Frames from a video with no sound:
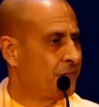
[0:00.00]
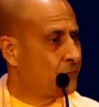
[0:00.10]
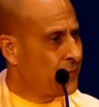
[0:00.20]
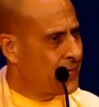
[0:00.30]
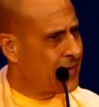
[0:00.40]

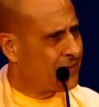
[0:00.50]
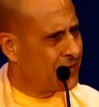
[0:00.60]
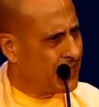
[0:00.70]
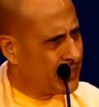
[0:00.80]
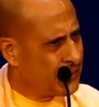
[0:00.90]
If we
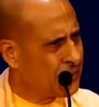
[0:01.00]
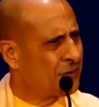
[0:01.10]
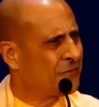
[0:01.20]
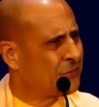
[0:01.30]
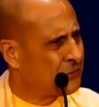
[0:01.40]
have
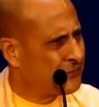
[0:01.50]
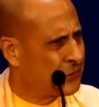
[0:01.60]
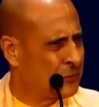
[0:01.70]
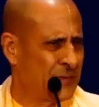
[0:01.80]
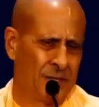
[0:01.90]
inner
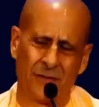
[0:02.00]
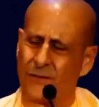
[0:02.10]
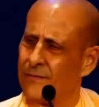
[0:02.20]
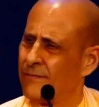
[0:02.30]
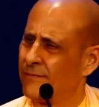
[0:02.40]
fulfillment,